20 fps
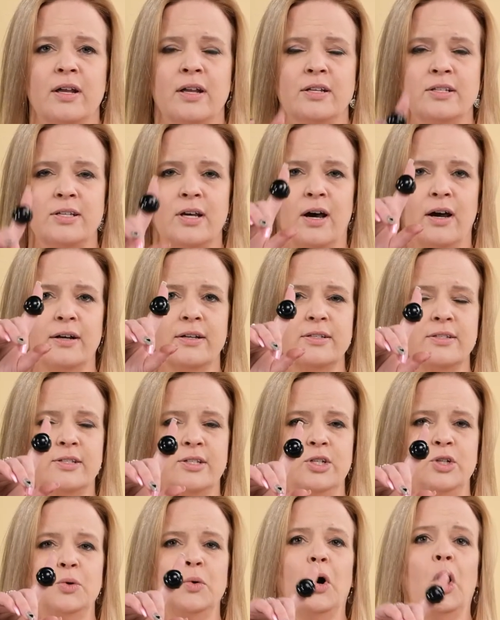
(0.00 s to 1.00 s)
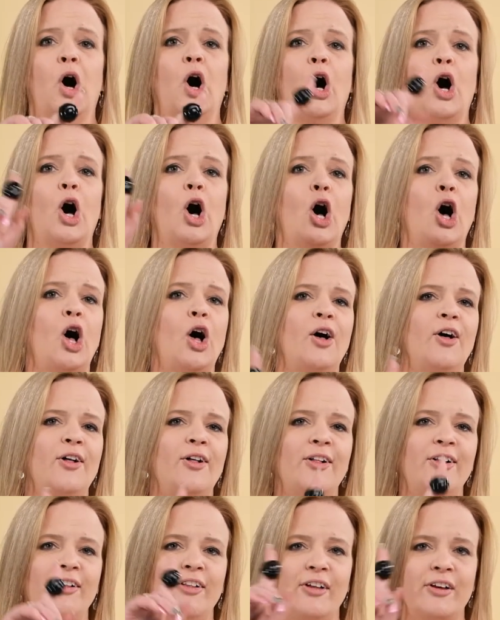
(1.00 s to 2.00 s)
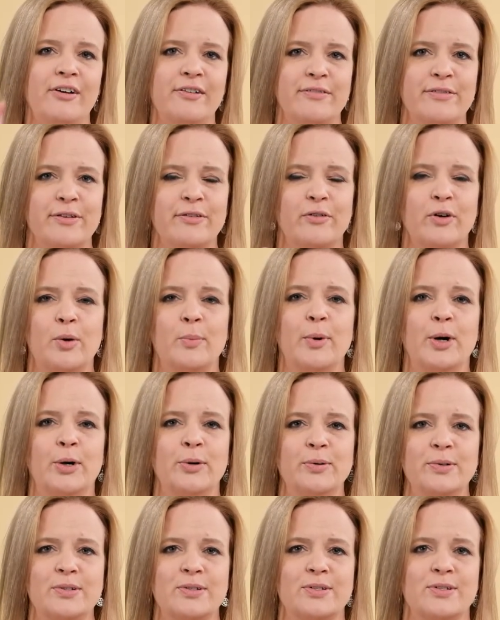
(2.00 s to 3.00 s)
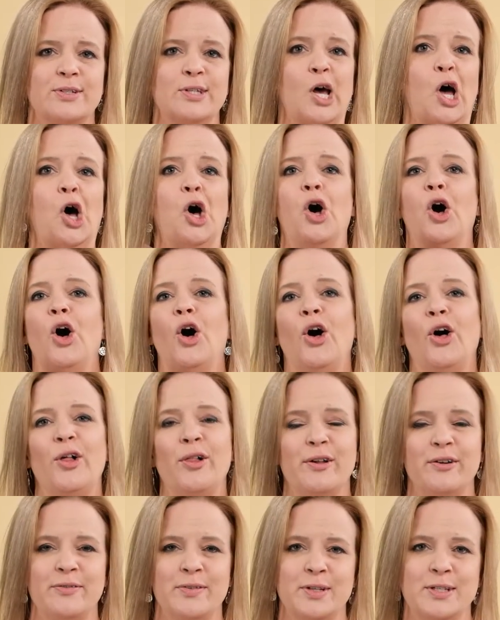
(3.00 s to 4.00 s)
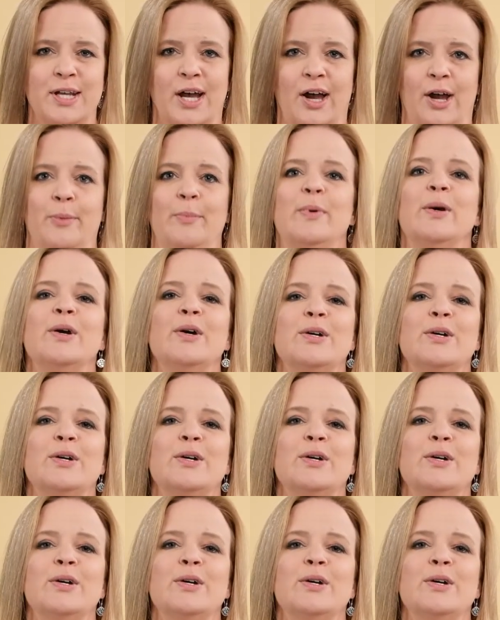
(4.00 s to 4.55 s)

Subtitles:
talks to all of the remotes all of the time.